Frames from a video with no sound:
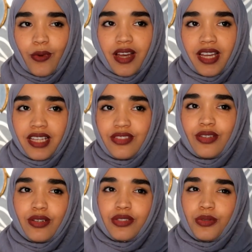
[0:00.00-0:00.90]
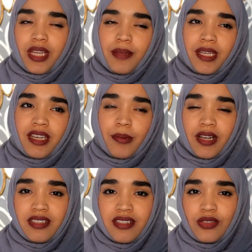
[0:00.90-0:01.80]
I had to go to a makeup
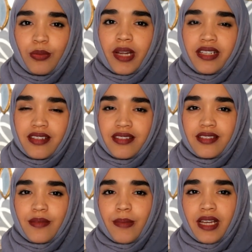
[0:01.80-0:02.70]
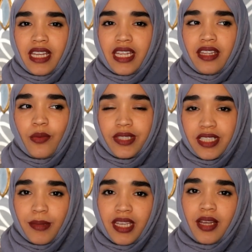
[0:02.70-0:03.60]
artist to practice my
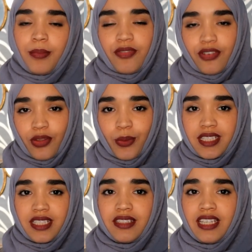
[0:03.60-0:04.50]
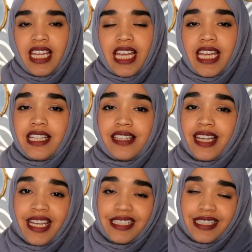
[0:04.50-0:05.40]
wedding makeup for the wedding, and I
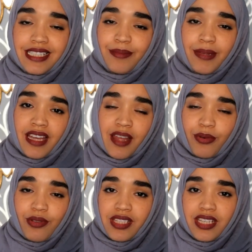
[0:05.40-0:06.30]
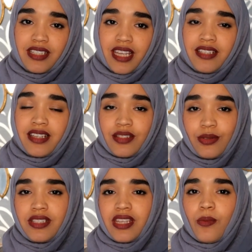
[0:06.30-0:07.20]
hadn't done my eyebrows yet. And as soon
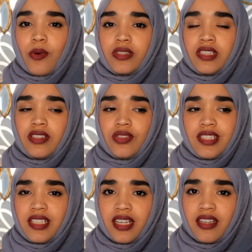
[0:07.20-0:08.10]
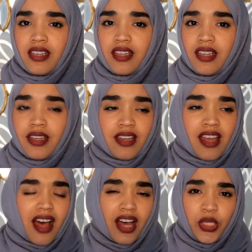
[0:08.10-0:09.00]
as I walked in, she's like,
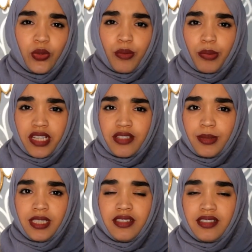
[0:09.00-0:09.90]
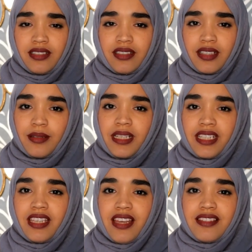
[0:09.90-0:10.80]
"Are you the bride-to-be?" And I'm
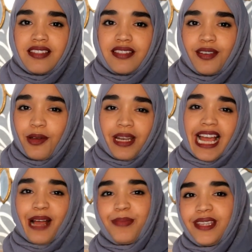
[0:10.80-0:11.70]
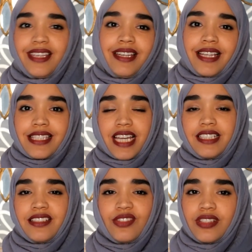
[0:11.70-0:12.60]
like, "Yes," all happy and
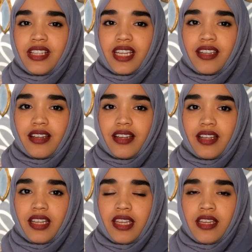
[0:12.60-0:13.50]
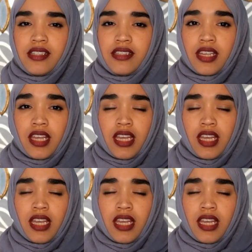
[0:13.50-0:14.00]
excited. She's like, "And